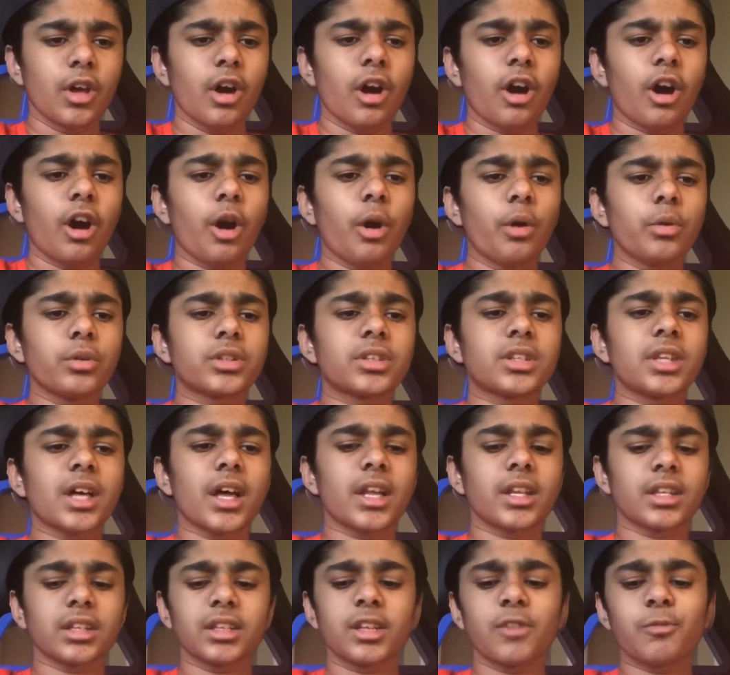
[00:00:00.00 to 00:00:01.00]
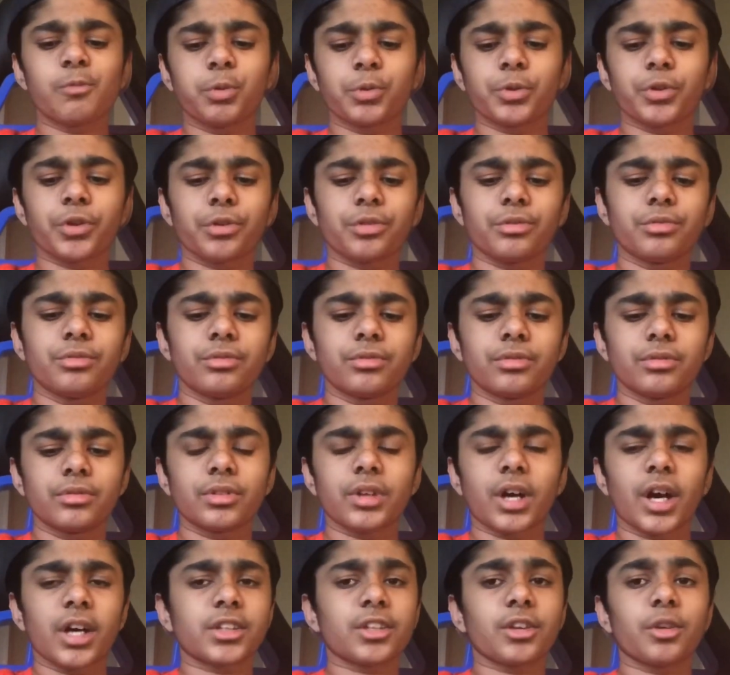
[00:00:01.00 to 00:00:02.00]
Oh, it's that Liverpool dude. I
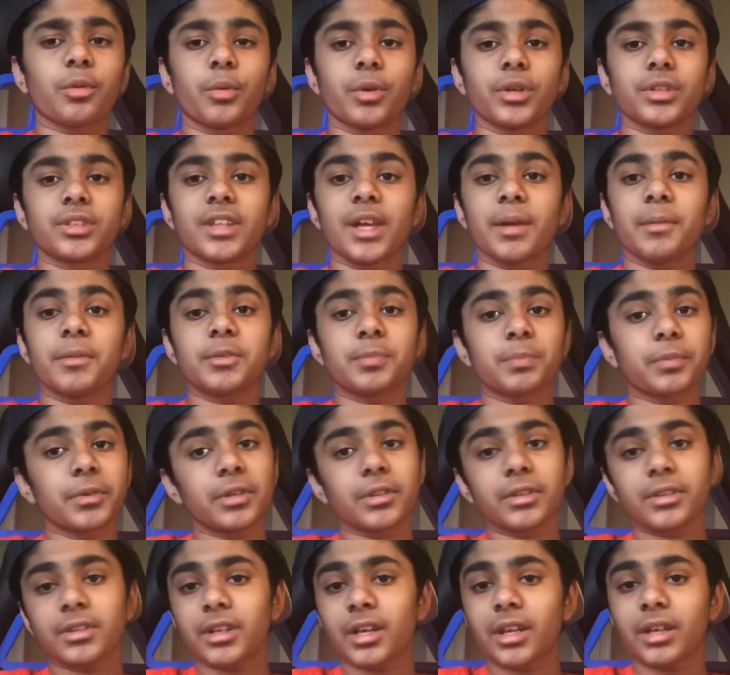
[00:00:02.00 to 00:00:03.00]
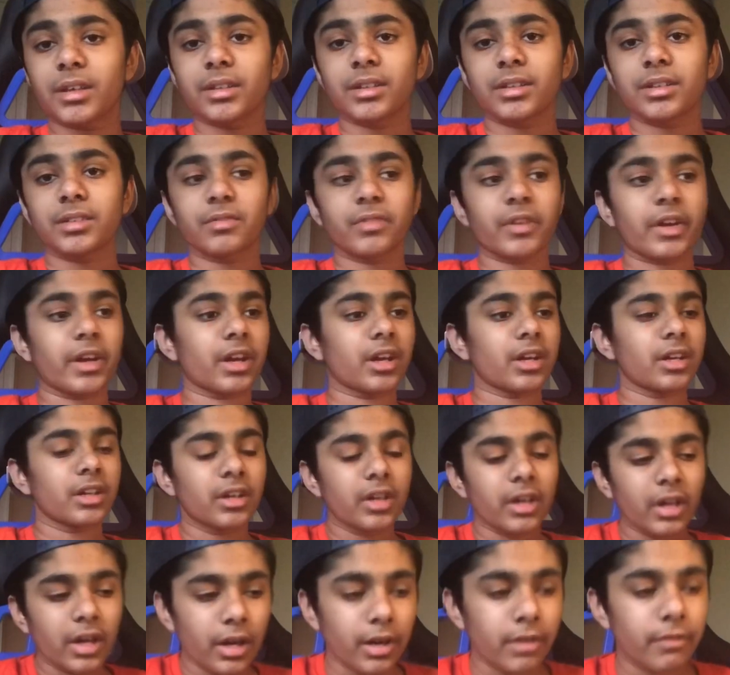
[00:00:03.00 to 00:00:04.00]
don't know what his name is, but yeah.
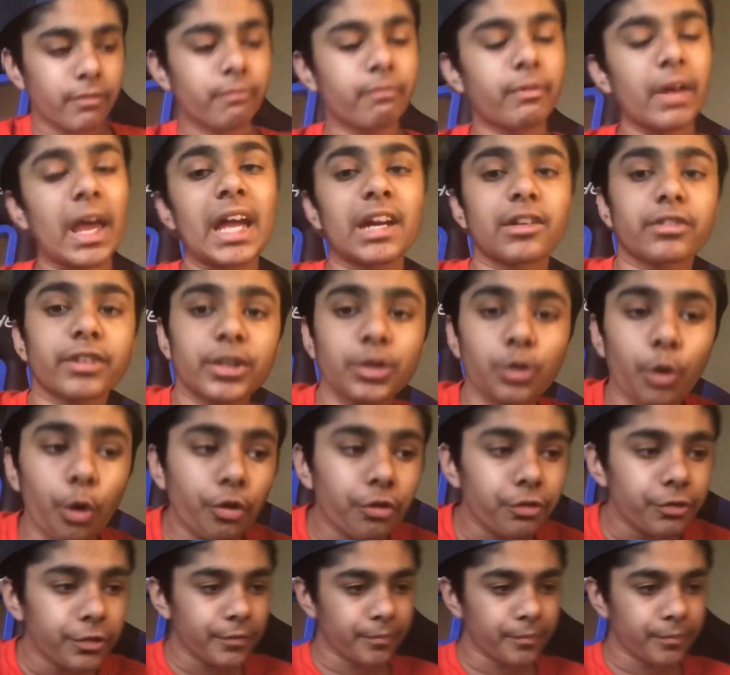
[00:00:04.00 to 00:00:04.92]
Fair enough.